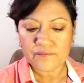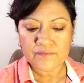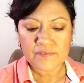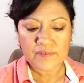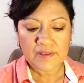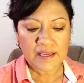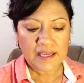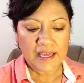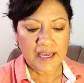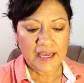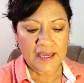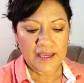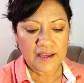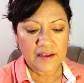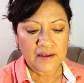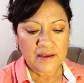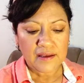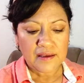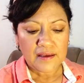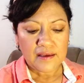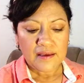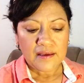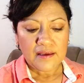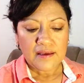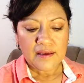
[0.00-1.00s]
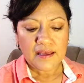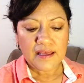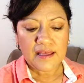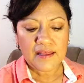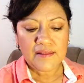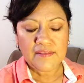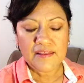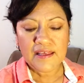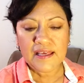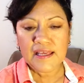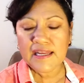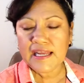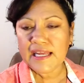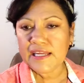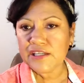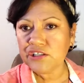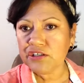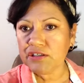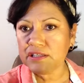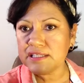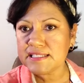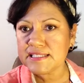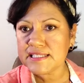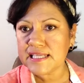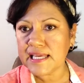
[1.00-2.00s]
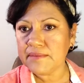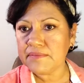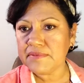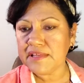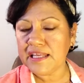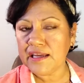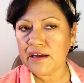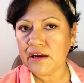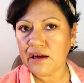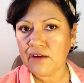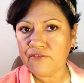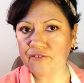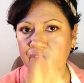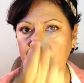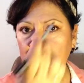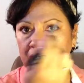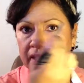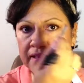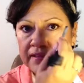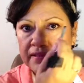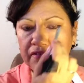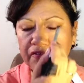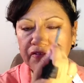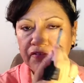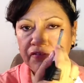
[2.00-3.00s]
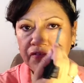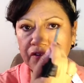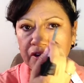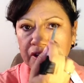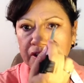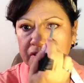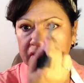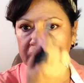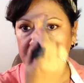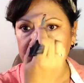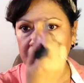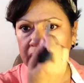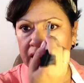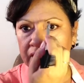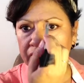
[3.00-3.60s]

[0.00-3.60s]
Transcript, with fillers: Okay. And then I do the same thing on for the uh,